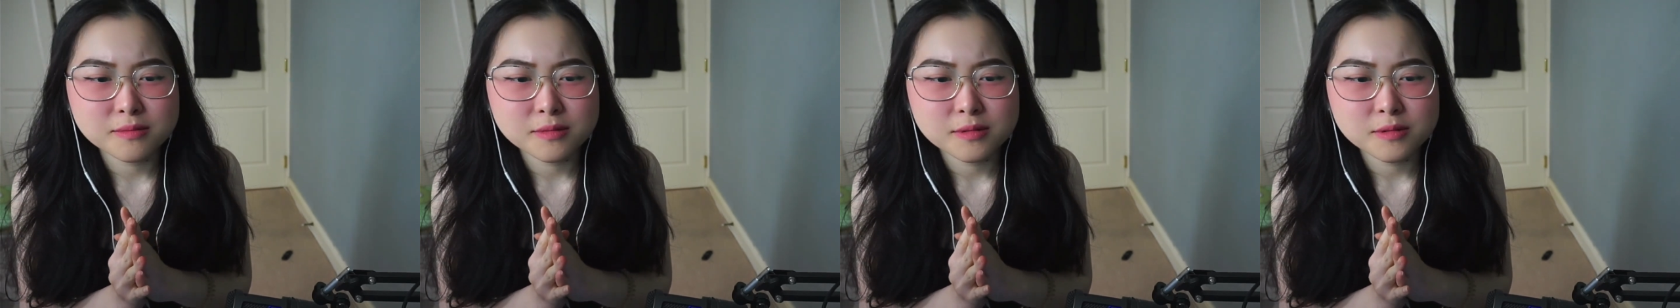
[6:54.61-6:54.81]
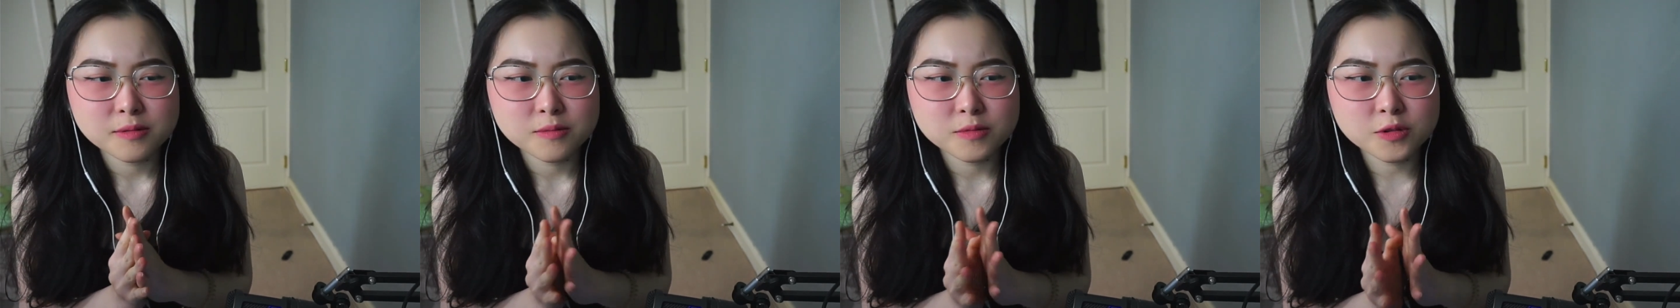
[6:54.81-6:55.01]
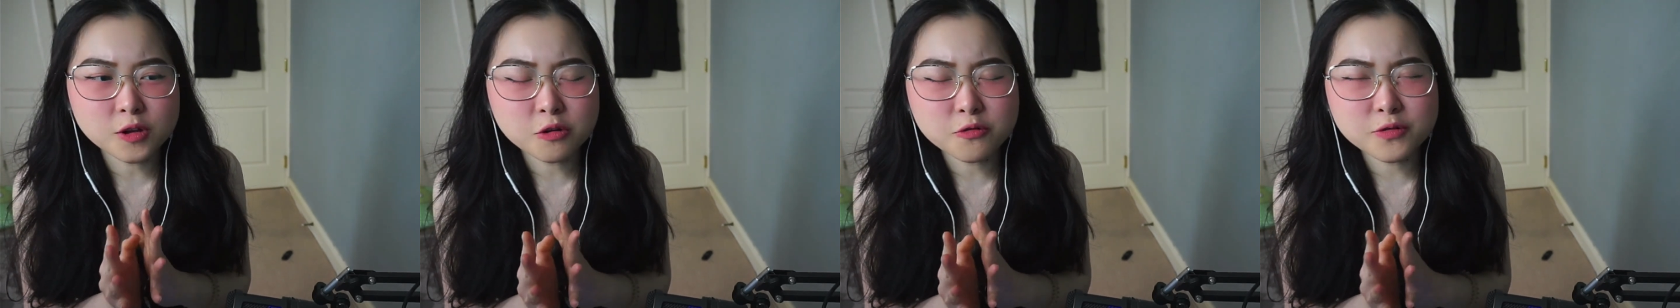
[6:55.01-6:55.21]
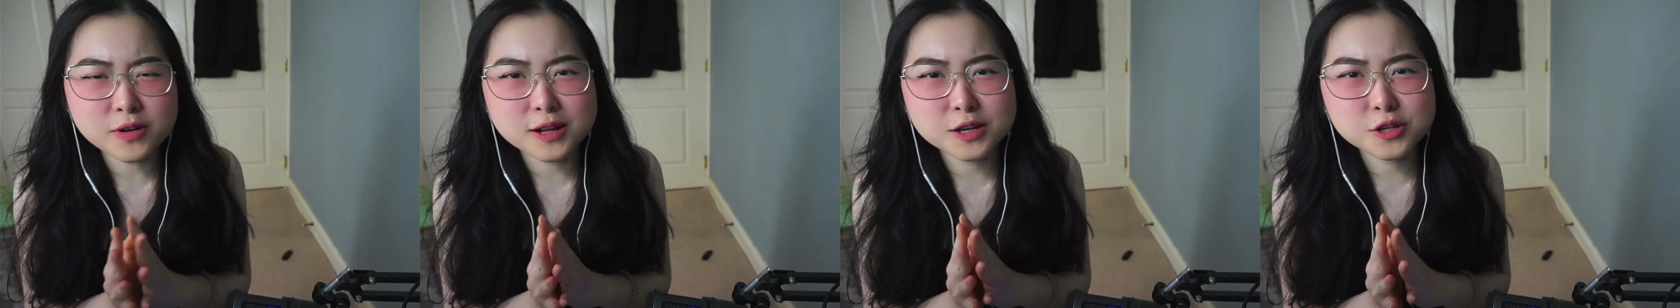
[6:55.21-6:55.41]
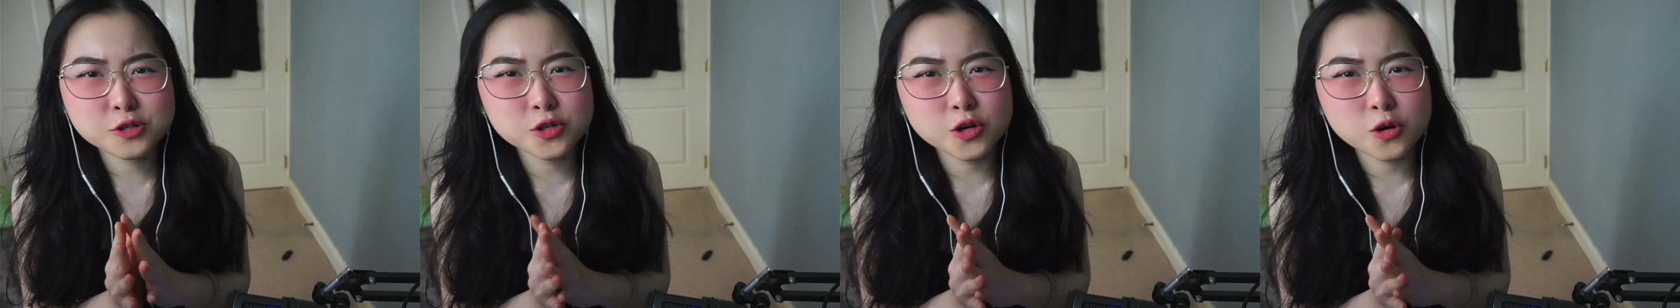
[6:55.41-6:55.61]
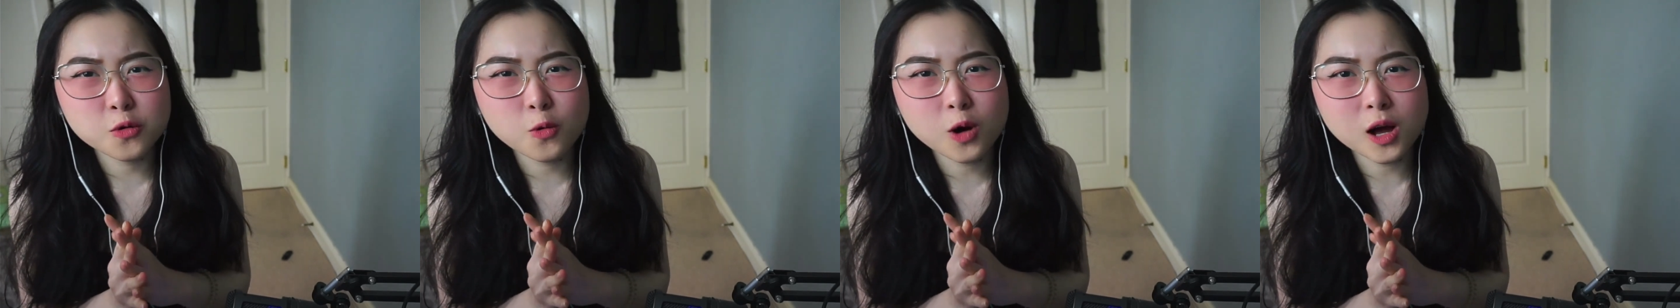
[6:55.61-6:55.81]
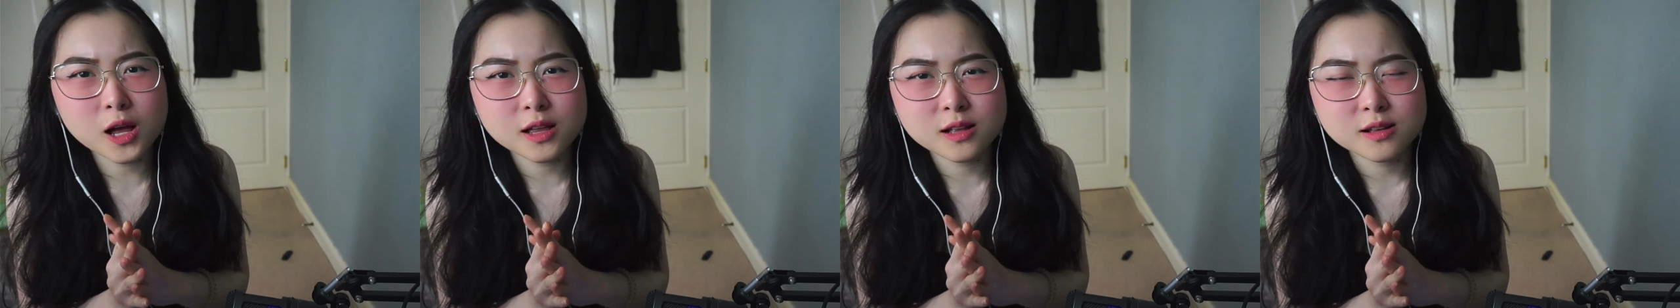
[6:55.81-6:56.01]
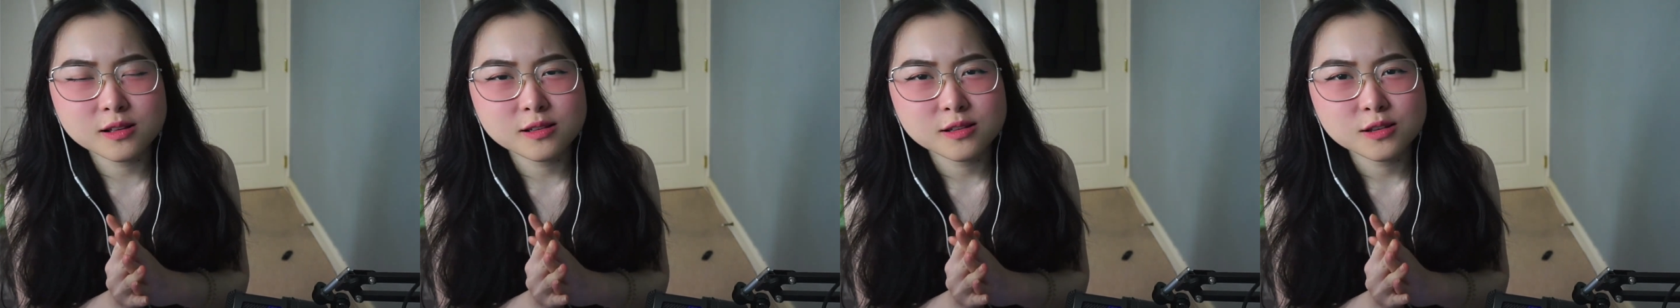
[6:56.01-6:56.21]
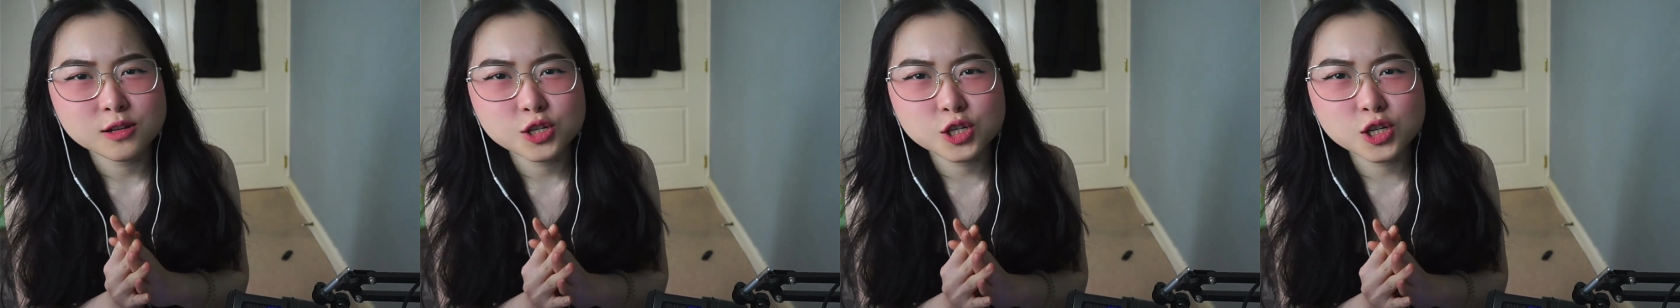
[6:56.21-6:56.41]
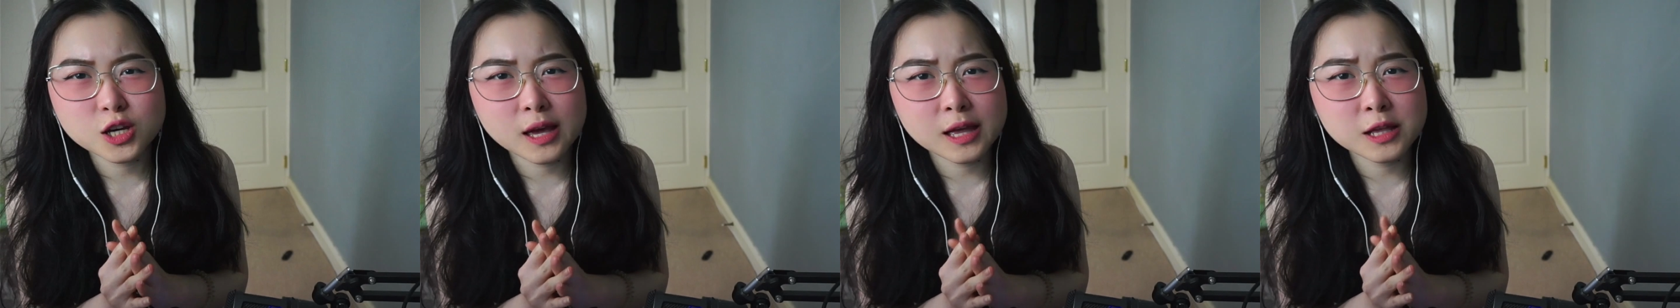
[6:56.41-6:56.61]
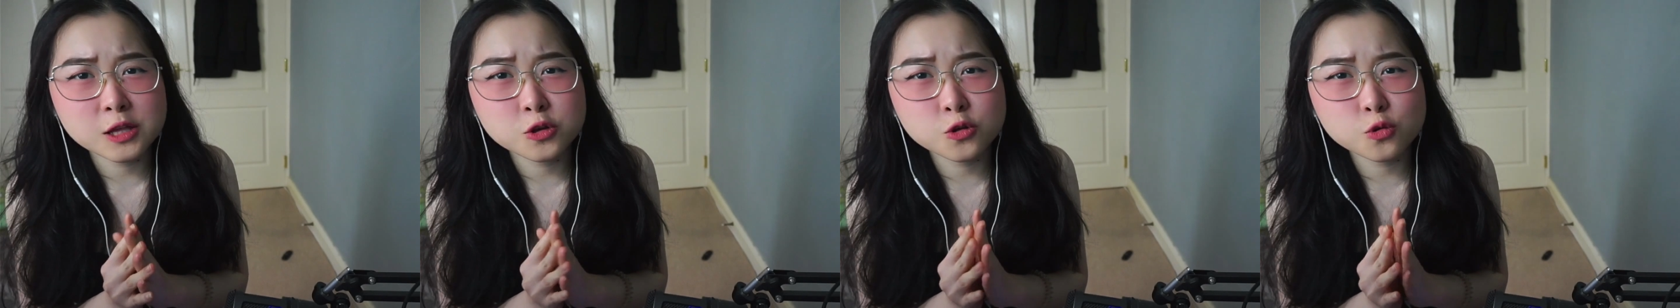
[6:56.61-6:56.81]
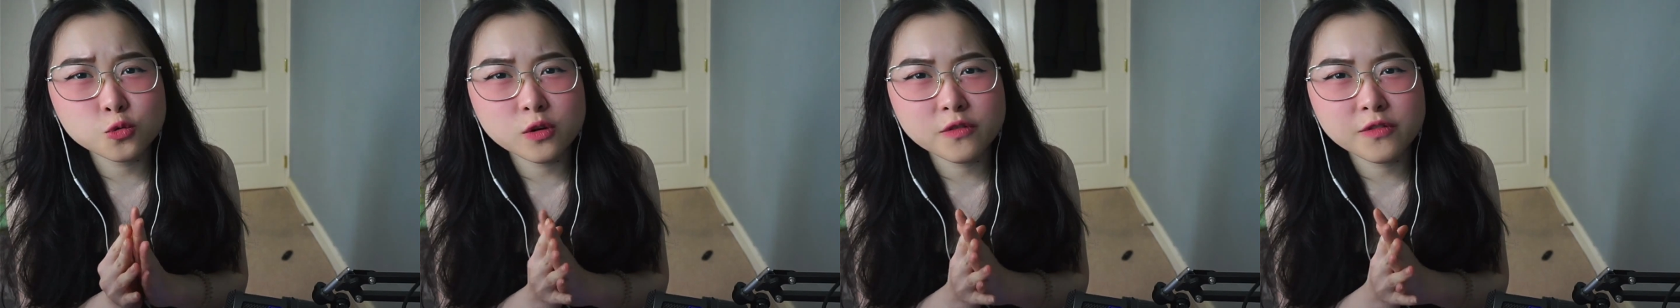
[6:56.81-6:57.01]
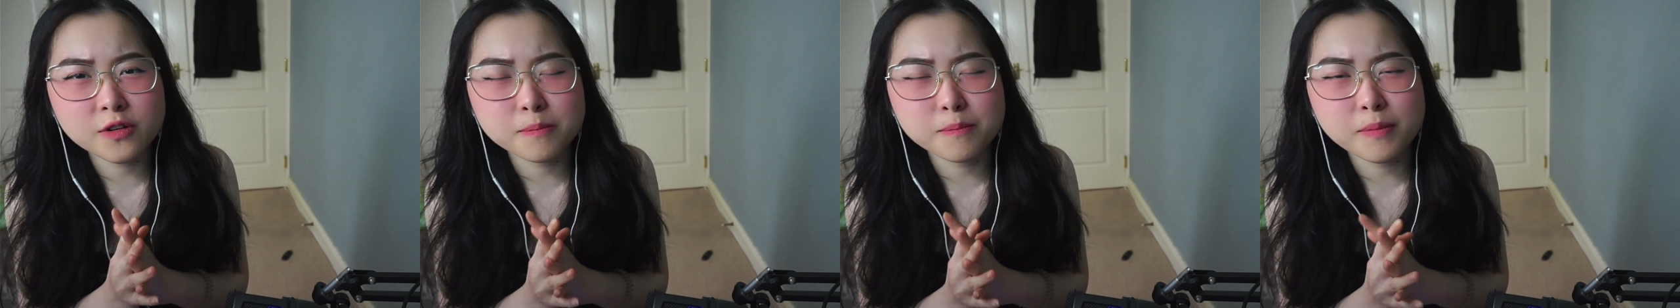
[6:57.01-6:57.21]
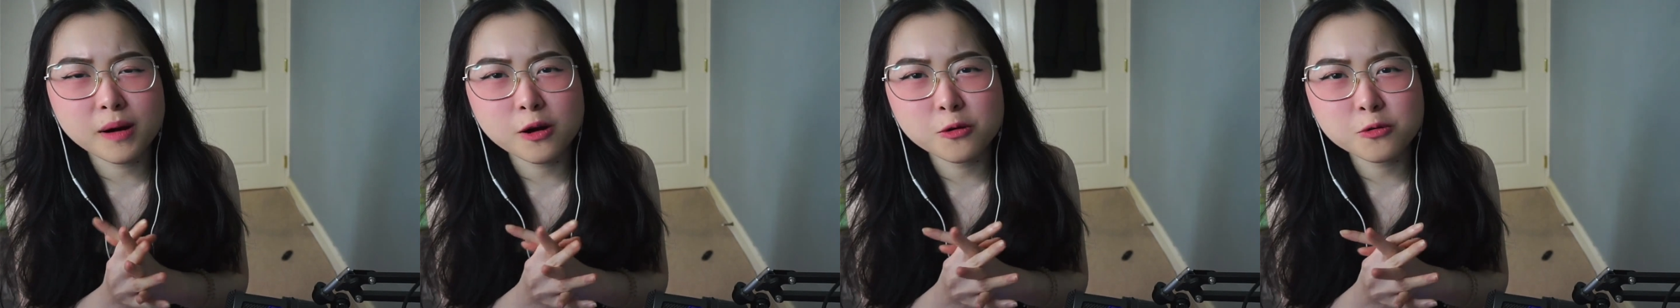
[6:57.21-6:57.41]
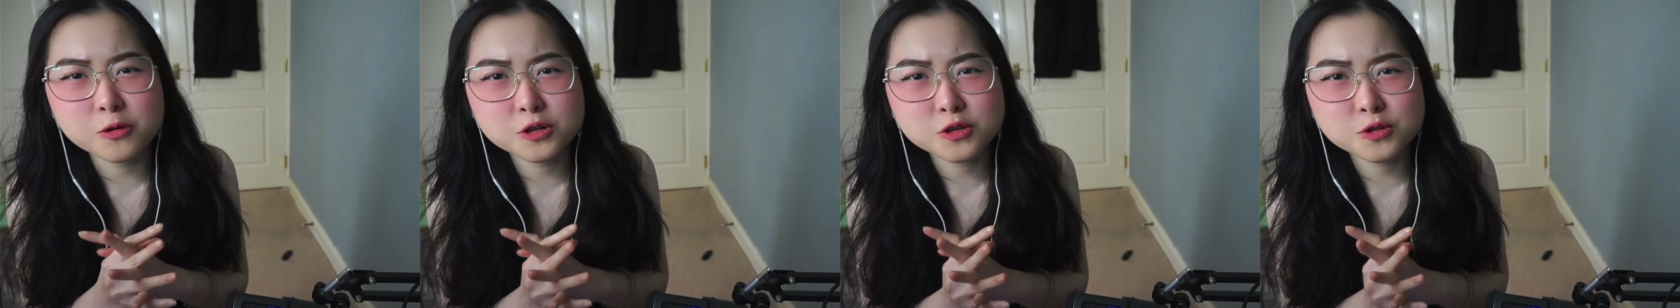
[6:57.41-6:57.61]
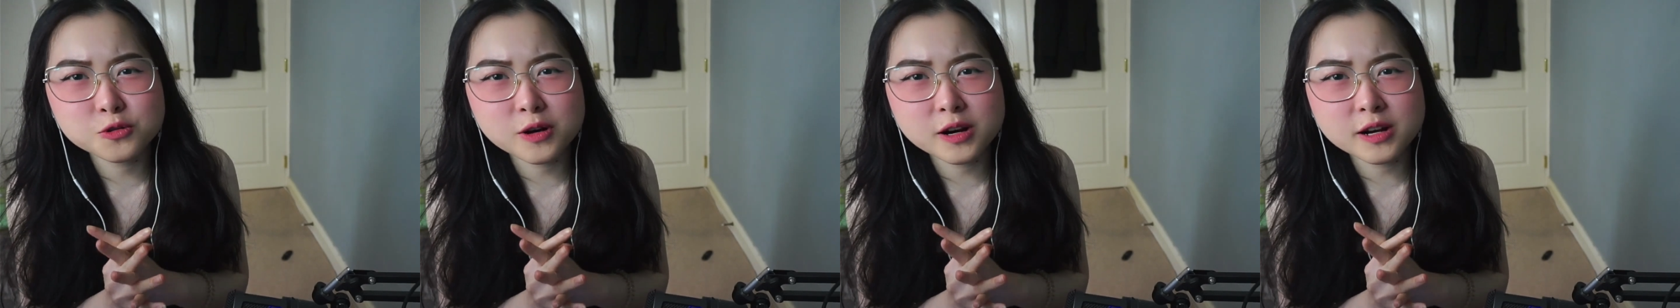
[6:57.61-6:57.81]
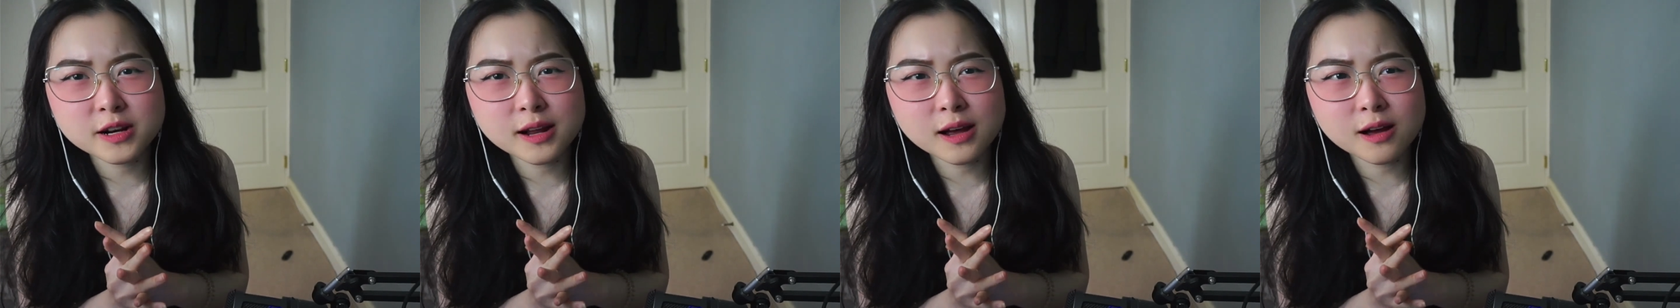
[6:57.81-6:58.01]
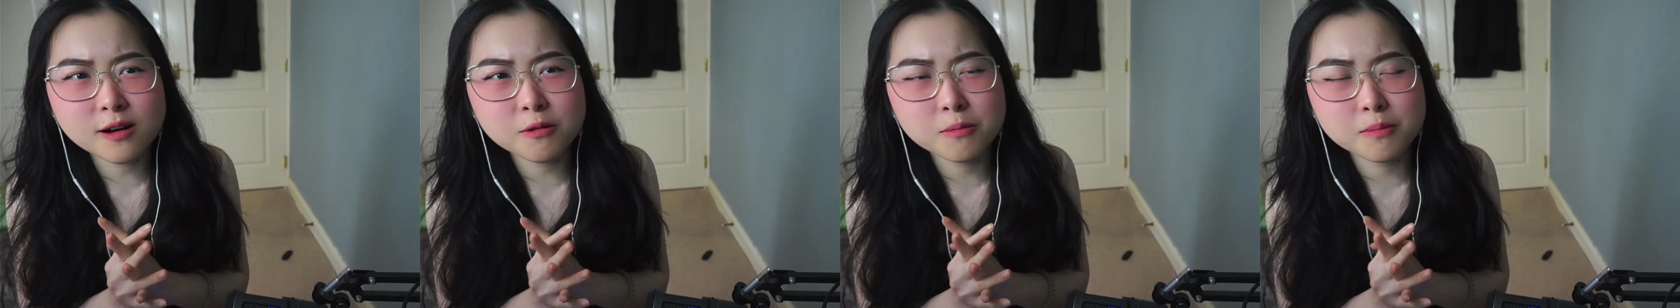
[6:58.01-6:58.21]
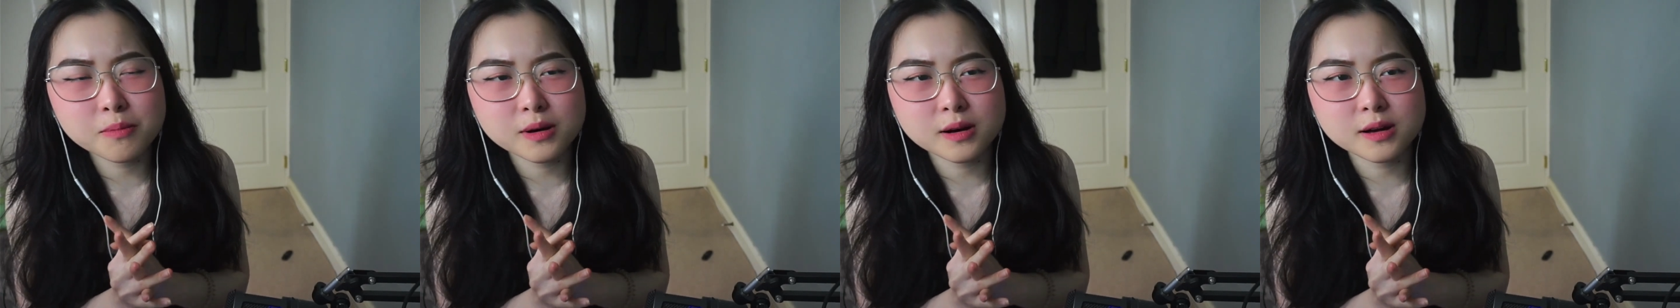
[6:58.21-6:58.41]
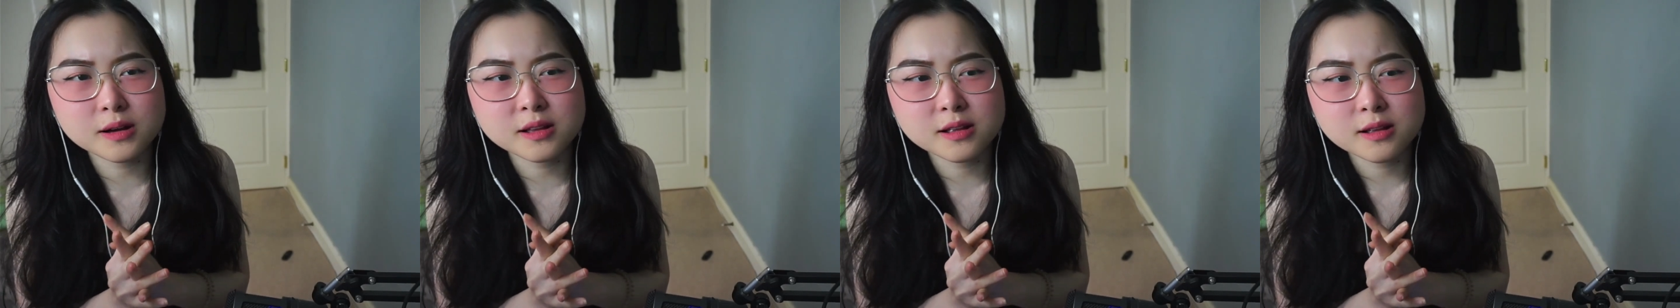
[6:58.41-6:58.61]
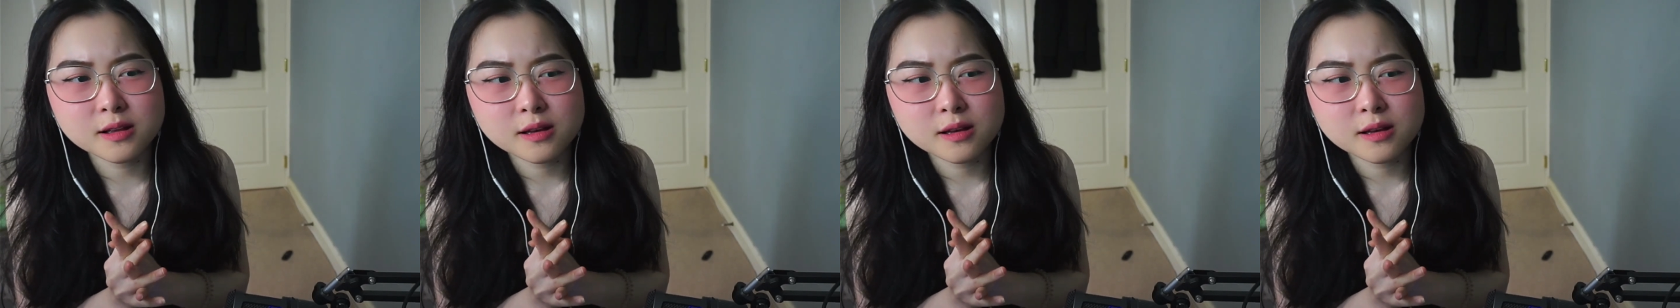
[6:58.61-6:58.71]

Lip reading: Not really sure what she can do with her powers right now, but